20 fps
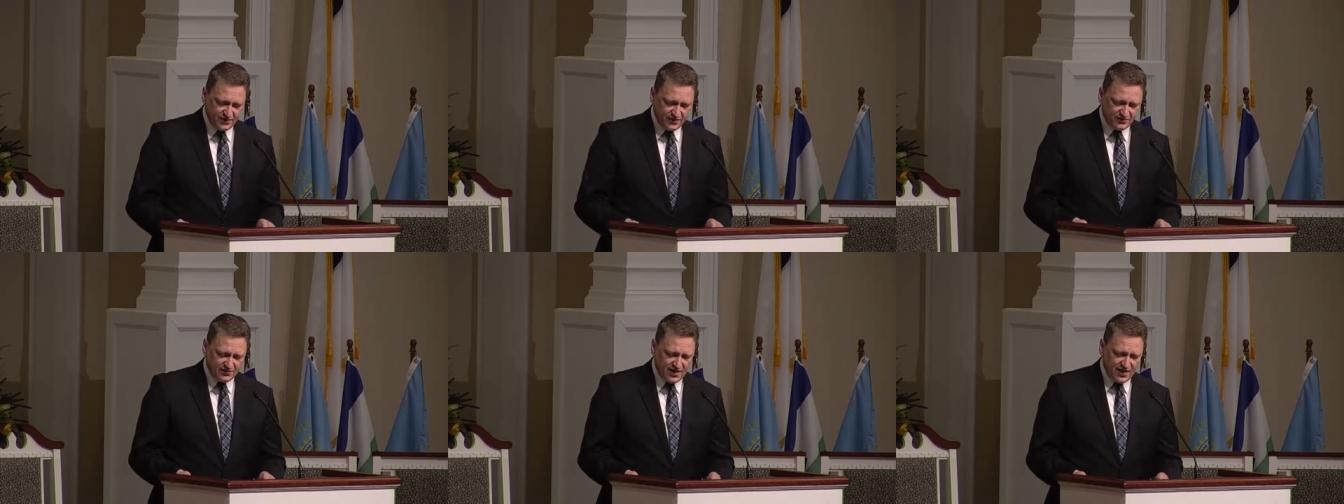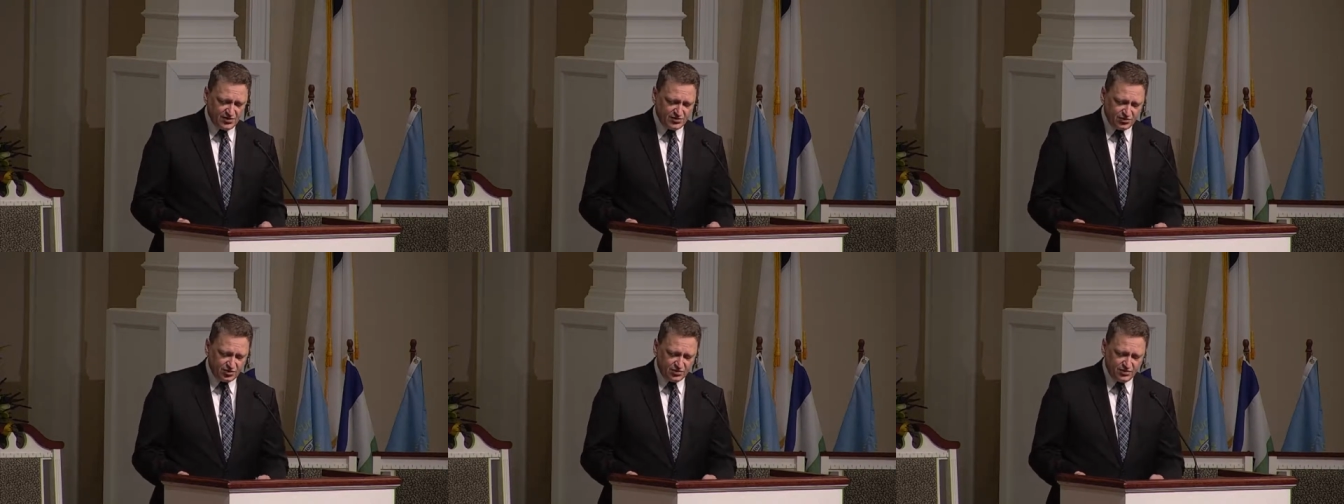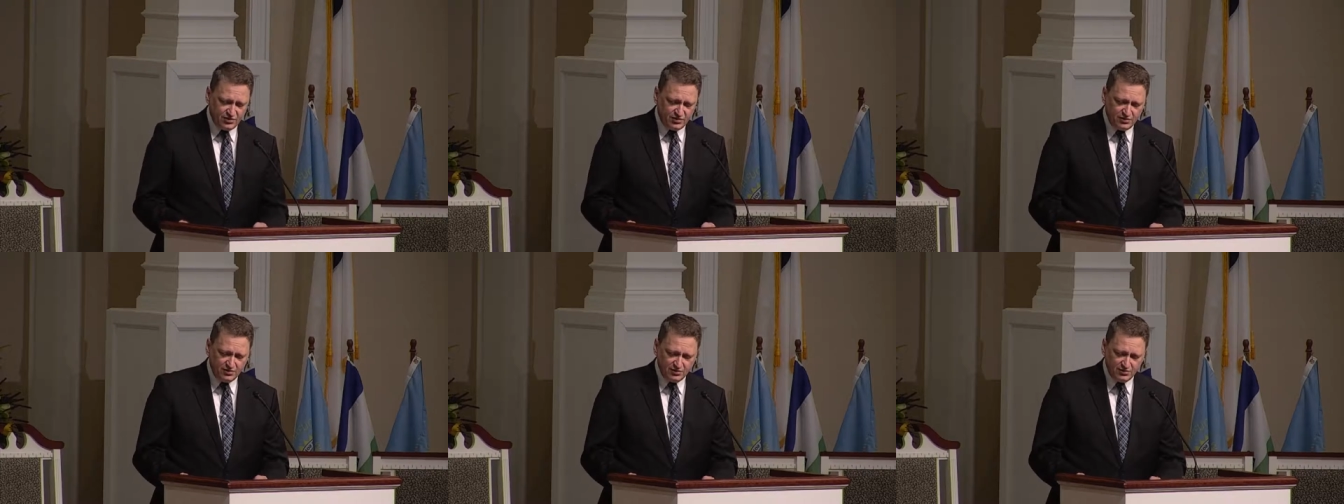that they
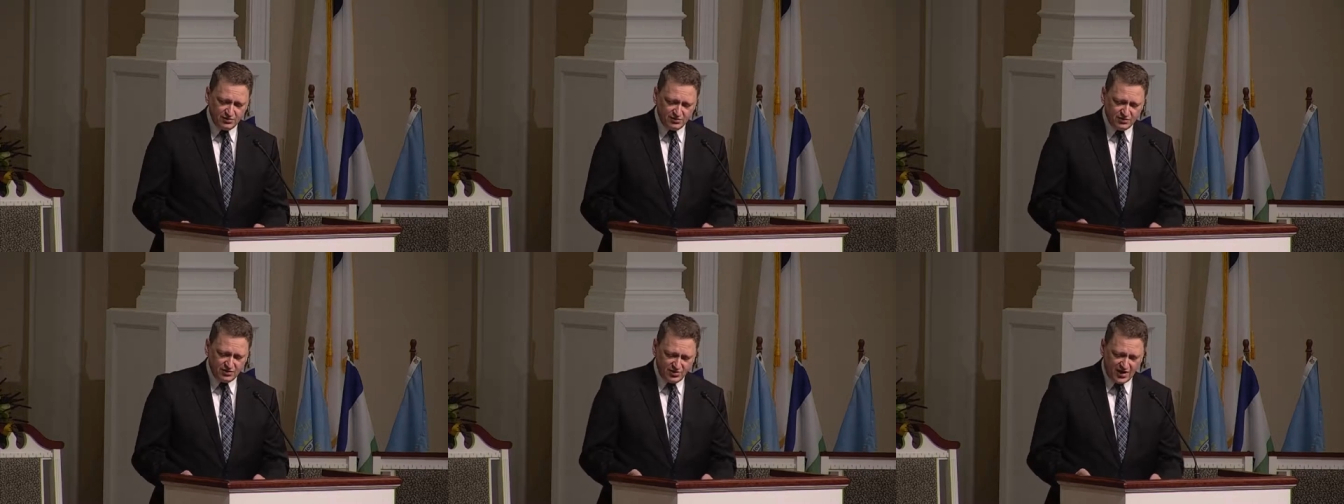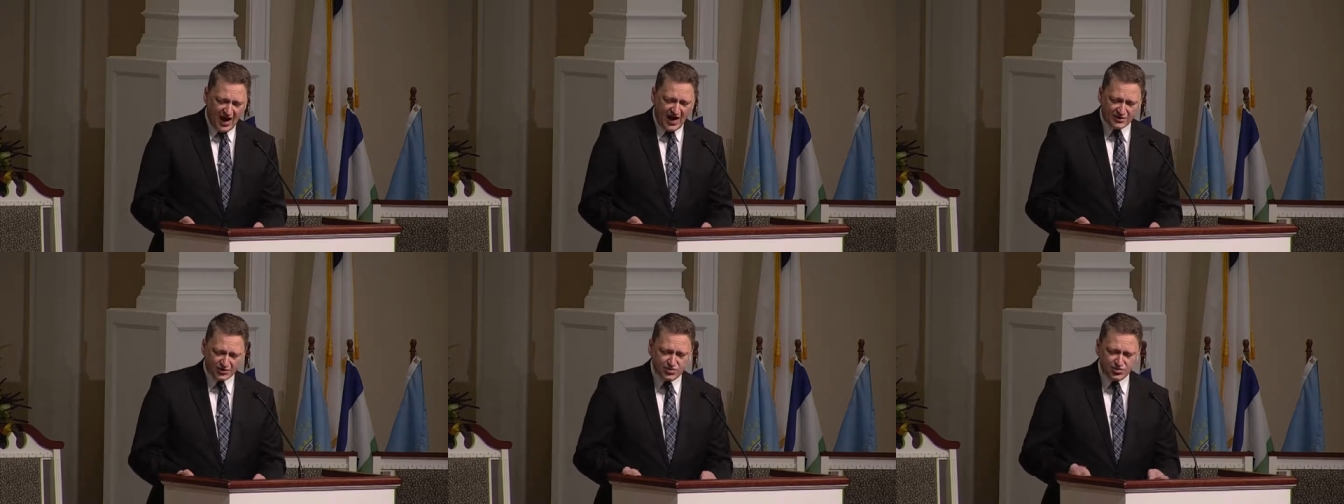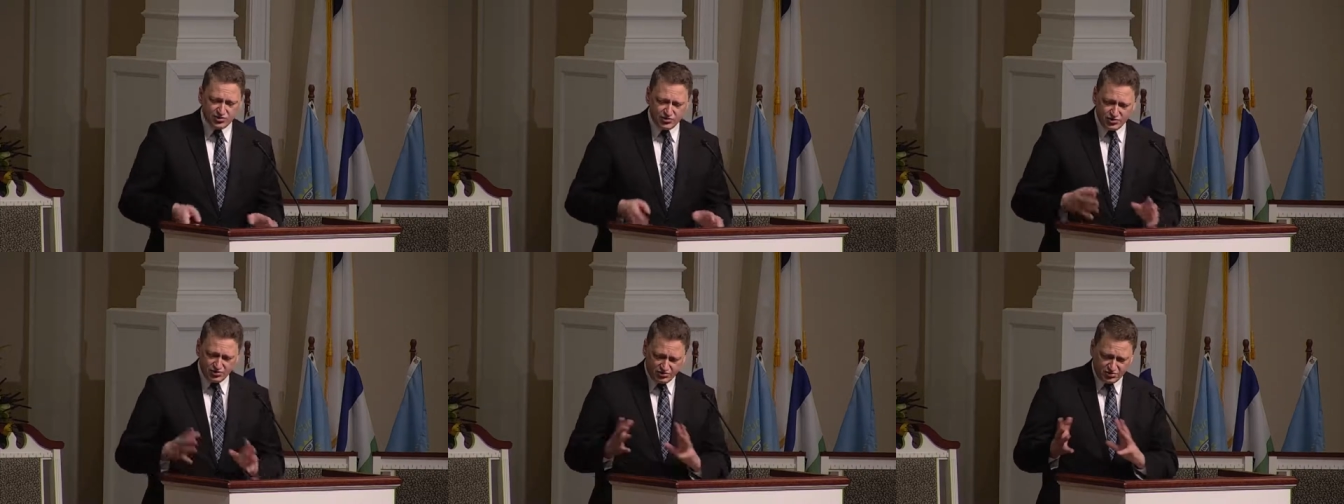should, the
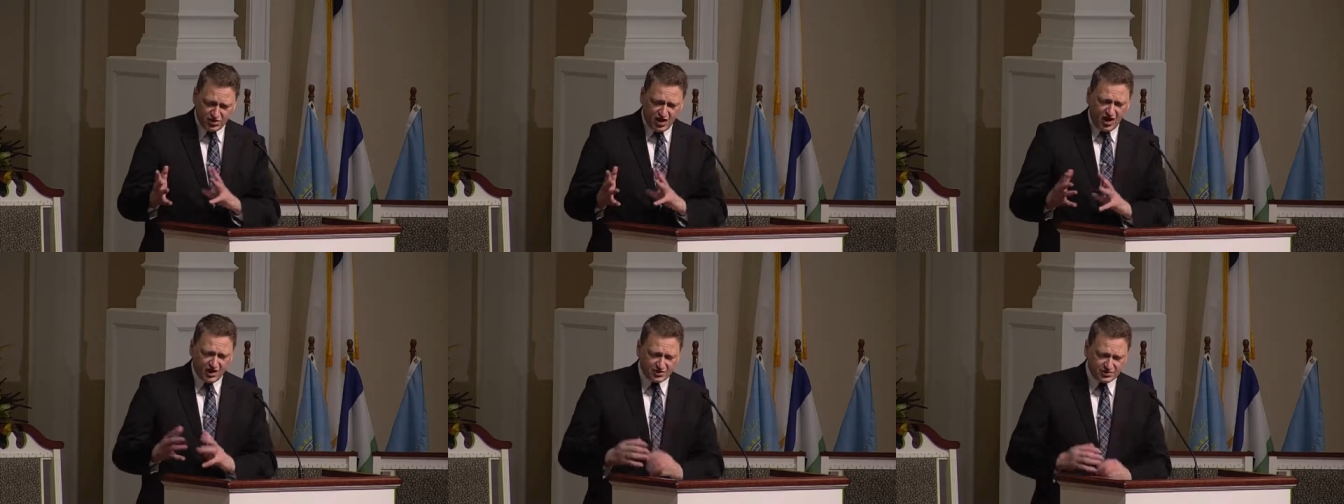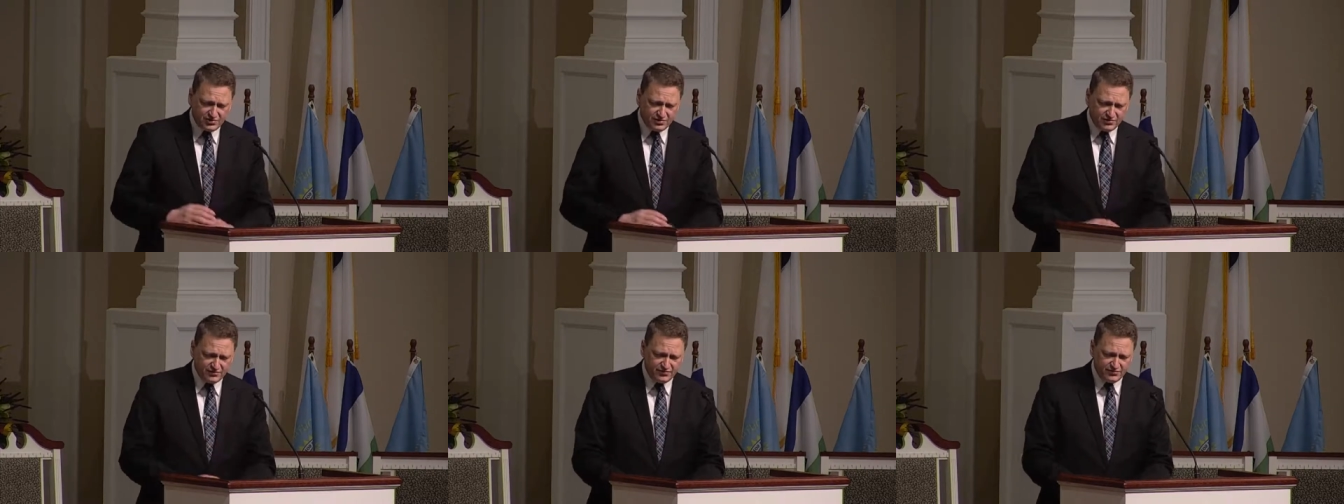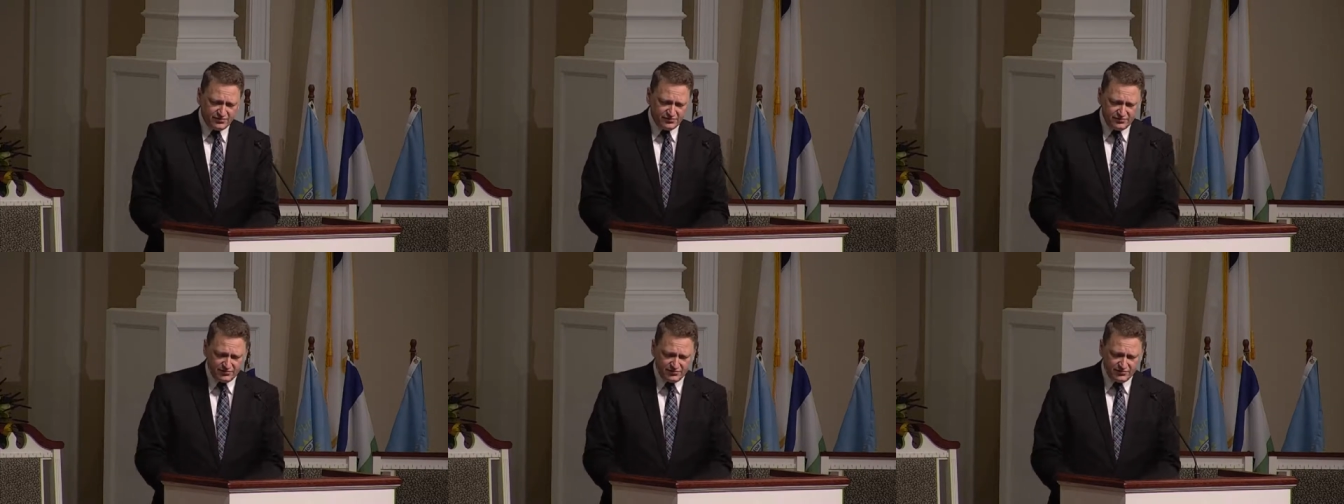doctor should talk to